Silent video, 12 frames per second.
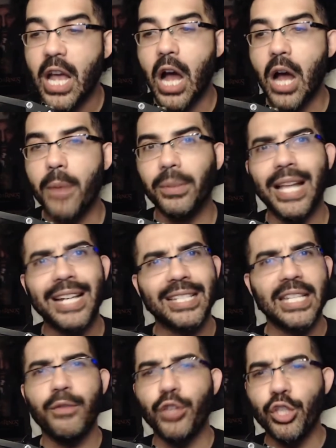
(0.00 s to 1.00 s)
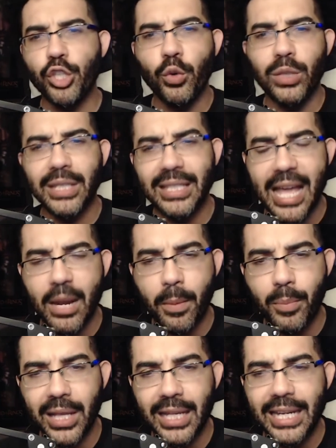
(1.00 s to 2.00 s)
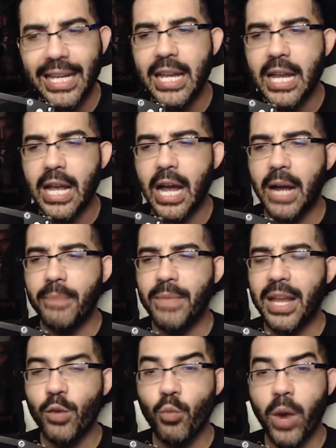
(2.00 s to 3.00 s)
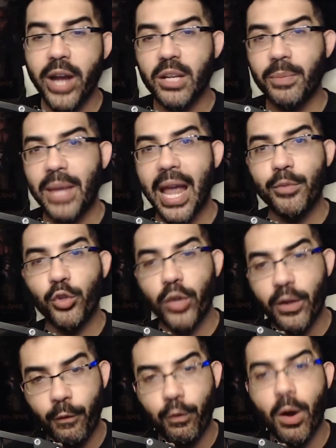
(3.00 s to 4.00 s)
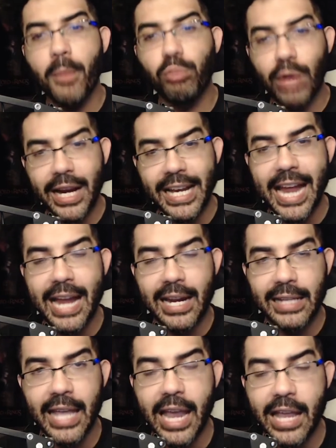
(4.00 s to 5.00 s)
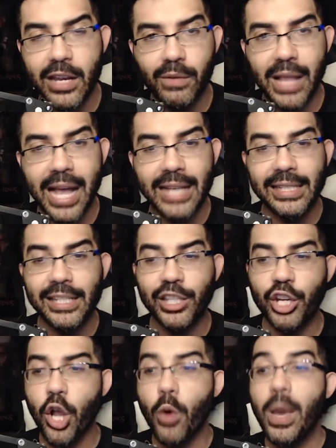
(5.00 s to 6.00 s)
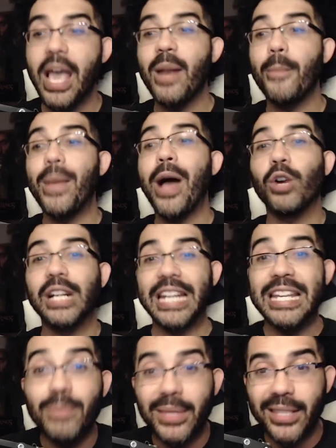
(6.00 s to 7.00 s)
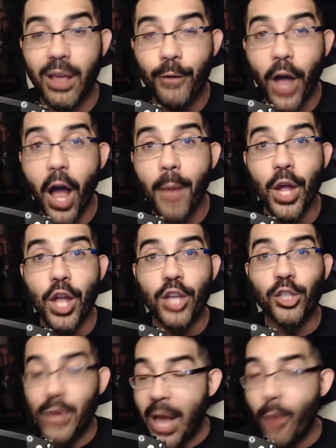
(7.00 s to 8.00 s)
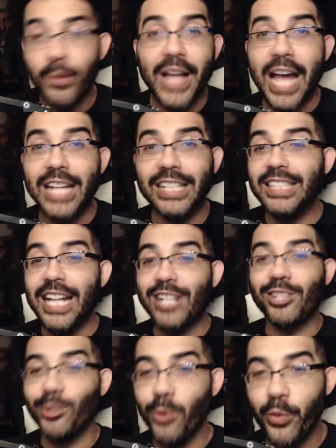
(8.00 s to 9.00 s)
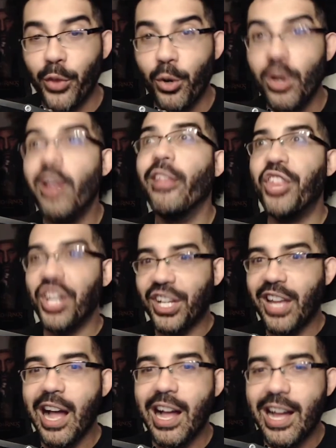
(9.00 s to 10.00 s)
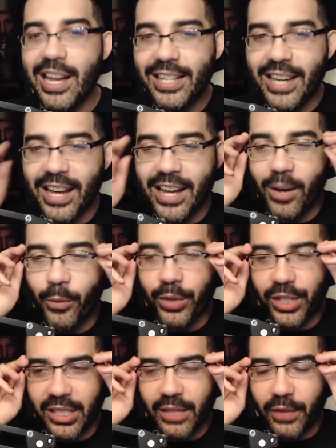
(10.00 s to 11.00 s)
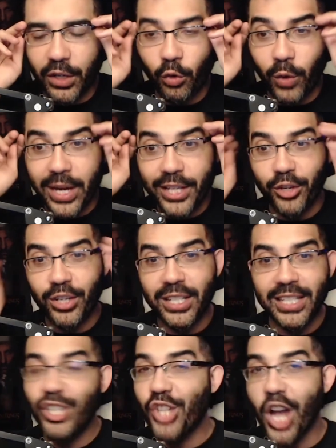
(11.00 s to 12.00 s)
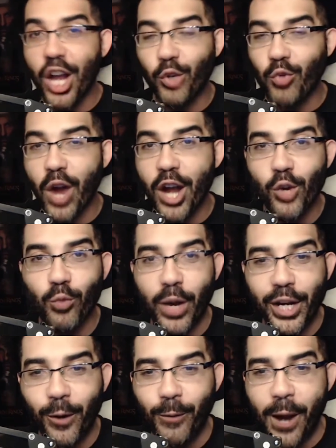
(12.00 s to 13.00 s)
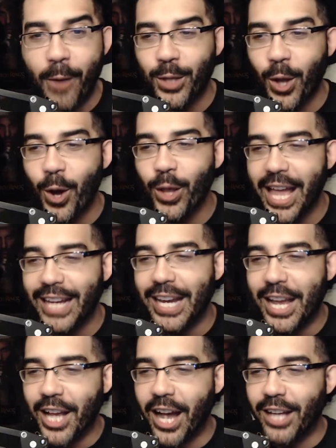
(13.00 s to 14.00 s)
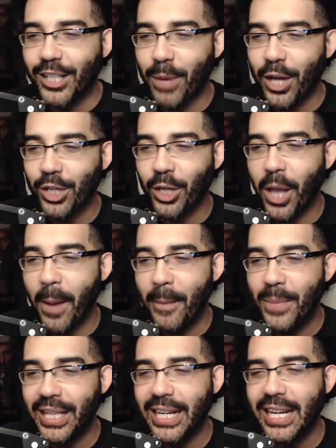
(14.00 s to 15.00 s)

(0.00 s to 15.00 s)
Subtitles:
Lex even uses that ability that he wind up capturing from Brainiac at the end of last season to go ahead and power himself up. So now we've got Lex Luthor, the god, which is even crazier to see John Cryer running around with all that special ability